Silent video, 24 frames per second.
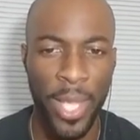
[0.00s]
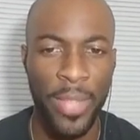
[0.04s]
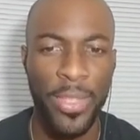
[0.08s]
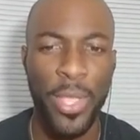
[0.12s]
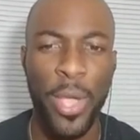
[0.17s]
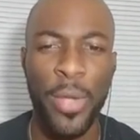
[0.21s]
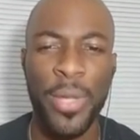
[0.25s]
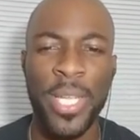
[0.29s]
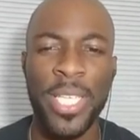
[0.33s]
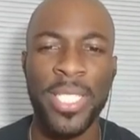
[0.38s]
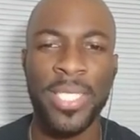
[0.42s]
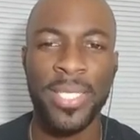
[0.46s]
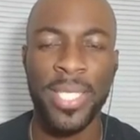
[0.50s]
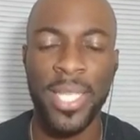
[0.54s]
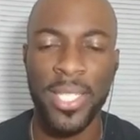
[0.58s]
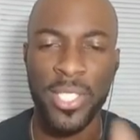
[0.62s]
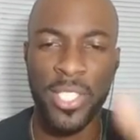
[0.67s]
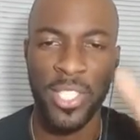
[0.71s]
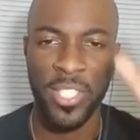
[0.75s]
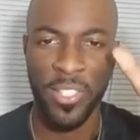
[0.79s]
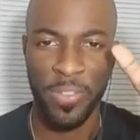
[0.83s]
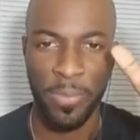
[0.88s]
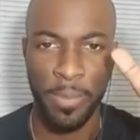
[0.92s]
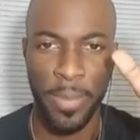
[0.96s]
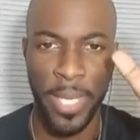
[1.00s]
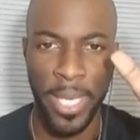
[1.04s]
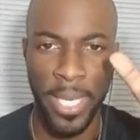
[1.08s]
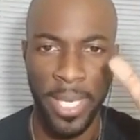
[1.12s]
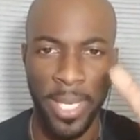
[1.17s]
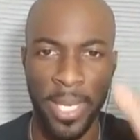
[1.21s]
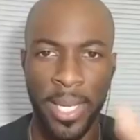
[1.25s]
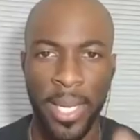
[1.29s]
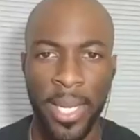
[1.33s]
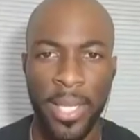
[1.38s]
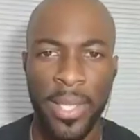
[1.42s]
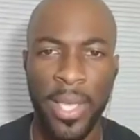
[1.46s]
They're an extension of
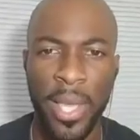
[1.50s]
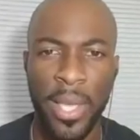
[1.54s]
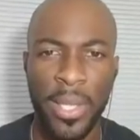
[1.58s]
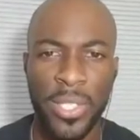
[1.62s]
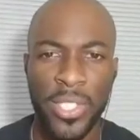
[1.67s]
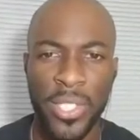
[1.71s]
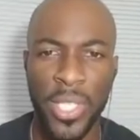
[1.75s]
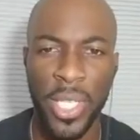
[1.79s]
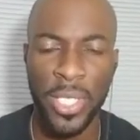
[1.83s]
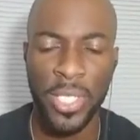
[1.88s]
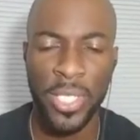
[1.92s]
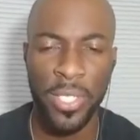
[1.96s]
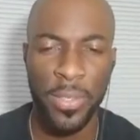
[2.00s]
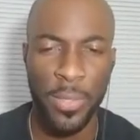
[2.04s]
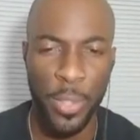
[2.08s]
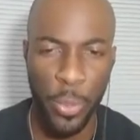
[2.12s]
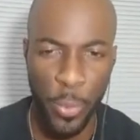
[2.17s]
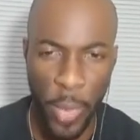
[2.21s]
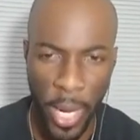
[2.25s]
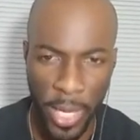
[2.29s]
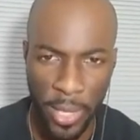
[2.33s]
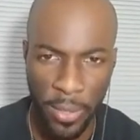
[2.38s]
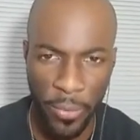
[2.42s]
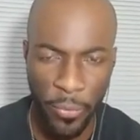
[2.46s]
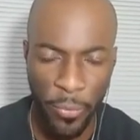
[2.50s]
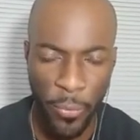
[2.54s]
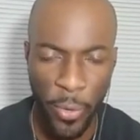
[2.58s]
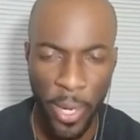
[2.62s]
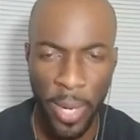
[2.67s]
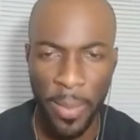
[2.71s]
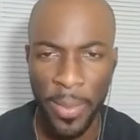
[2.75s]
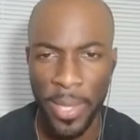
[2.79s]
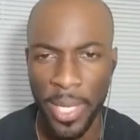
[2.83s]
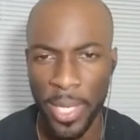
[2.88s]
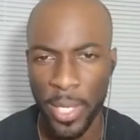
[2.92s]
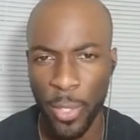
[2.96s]
me. They're an extension of Director
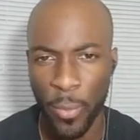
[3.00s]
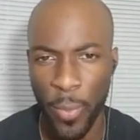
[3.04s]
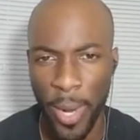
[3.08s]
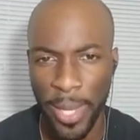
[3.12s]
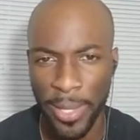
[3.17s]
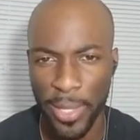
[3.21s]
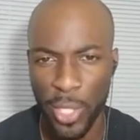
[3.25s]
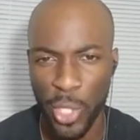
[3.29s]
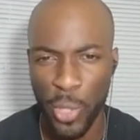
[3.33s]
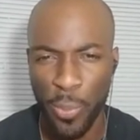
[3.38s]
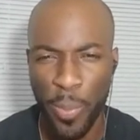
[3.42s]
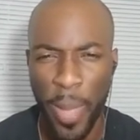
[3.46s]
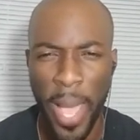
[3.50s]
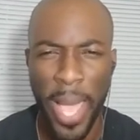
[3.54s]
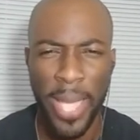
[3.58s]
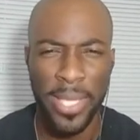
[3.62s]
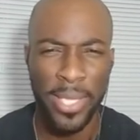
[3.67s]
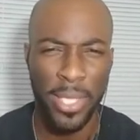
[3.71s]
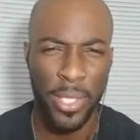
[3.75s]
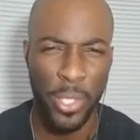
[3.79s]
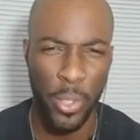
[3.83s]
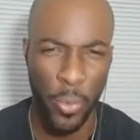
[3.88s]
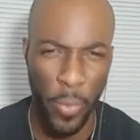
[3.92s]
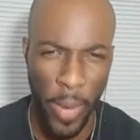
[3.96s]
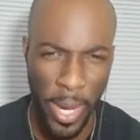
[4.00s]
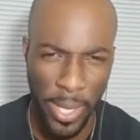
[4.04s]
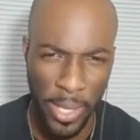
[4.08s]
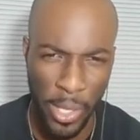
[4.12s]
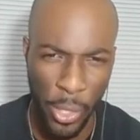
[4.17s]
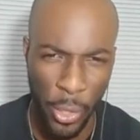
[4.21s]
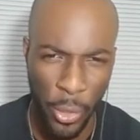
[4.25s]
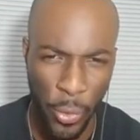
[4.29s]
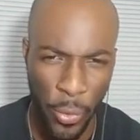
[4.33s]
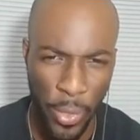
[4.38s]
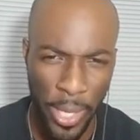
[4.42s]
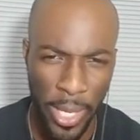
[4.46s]
Freeman and Director Spikes and
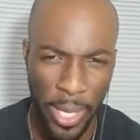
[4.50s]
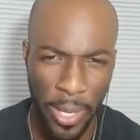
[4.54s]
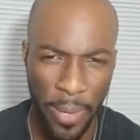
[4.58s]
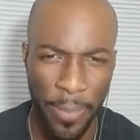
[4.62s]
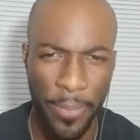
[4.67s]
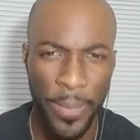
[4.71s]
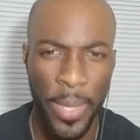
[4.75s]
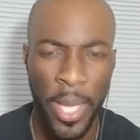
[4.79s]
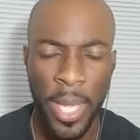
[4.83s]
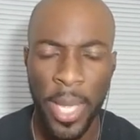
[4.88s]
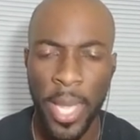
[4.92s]
Director Greer.